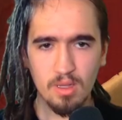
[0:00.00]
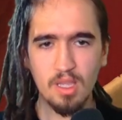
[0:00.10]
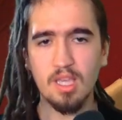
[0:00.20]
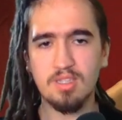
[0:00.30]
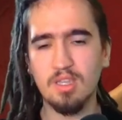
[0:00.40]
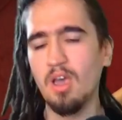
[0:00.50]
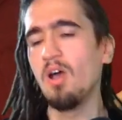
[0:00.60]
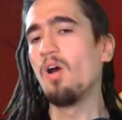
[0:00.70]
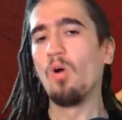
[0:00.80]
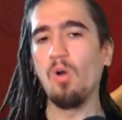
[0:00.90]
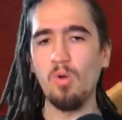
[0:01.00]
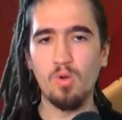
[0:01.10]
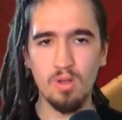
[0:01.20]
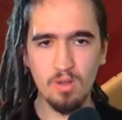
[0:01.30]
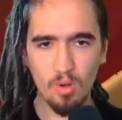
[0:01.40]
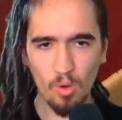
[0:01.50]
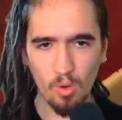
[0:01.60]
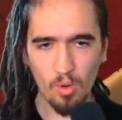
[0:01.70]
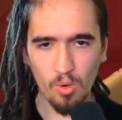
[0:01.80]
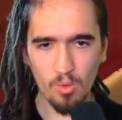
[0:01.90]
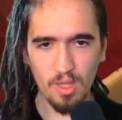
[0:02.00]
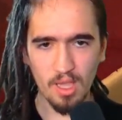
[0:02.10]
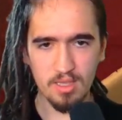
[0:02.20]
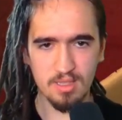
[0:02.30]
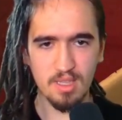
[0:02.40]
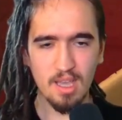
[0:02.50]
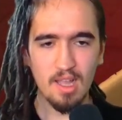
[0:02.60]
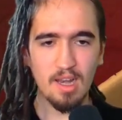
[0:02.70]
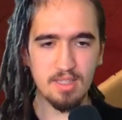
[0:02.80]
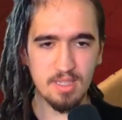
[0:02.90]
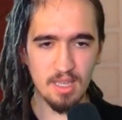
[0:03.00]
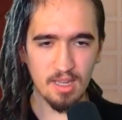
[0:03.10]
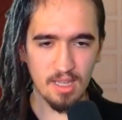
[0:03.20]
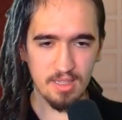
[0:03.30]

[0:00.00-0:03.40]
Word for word: Yes! Woo! Yes! Let's see!